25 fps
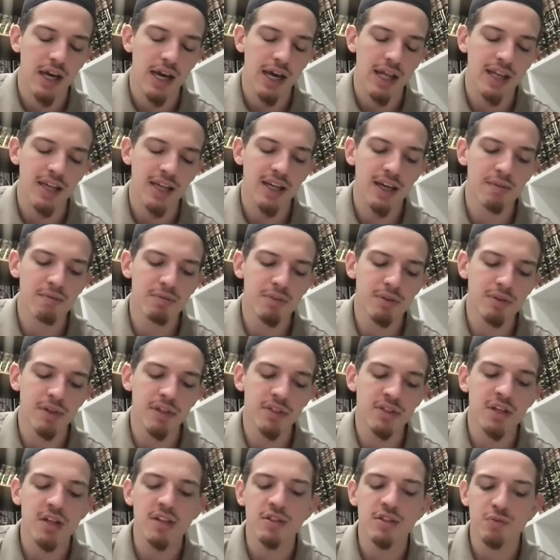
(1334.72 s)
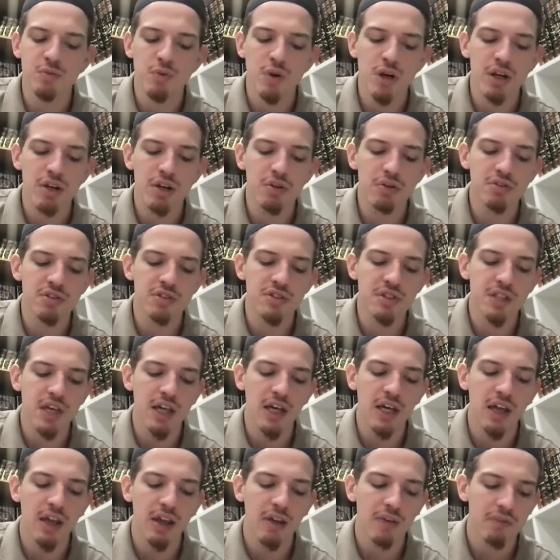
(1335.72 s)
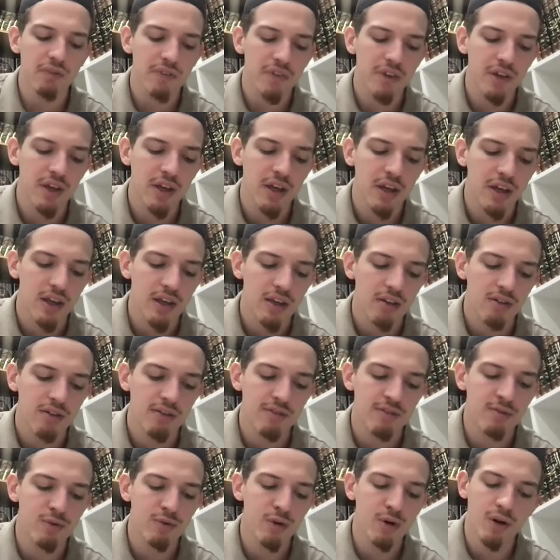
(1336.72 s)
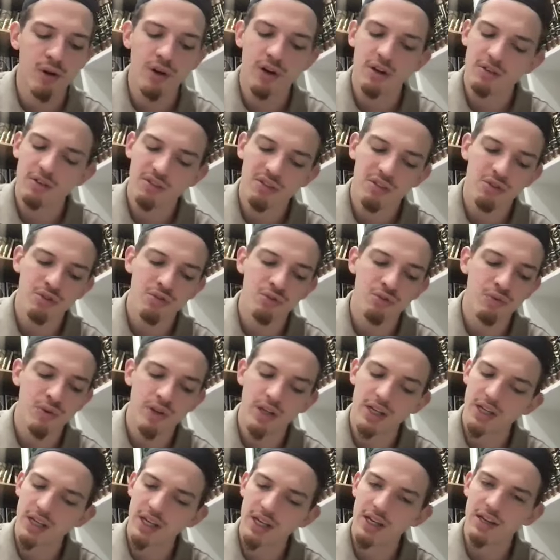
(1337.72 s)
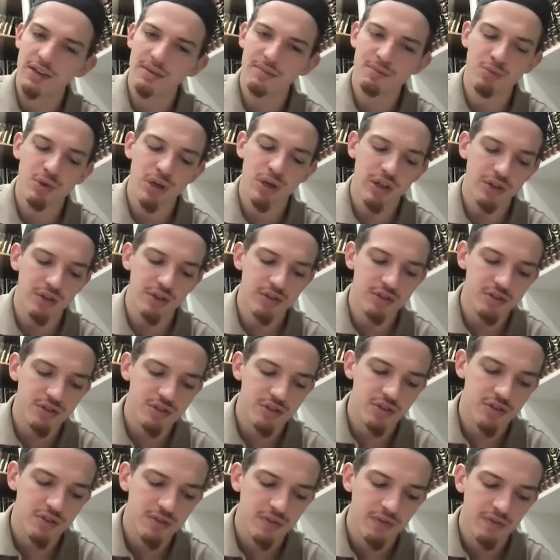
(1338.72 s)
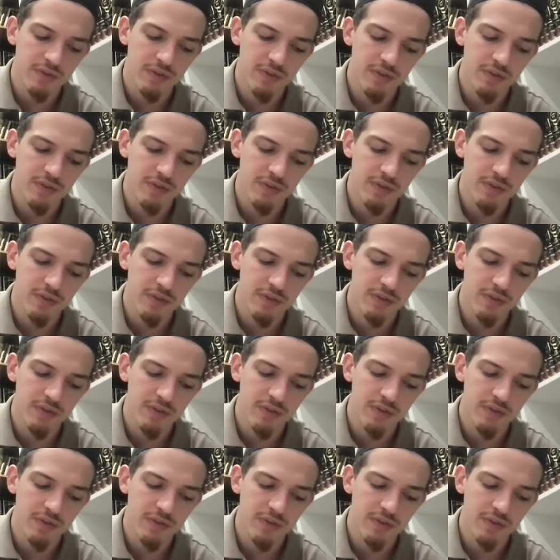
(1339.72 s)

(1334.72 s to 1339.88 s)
And he comes to him and he says, "What do you say for three brothers?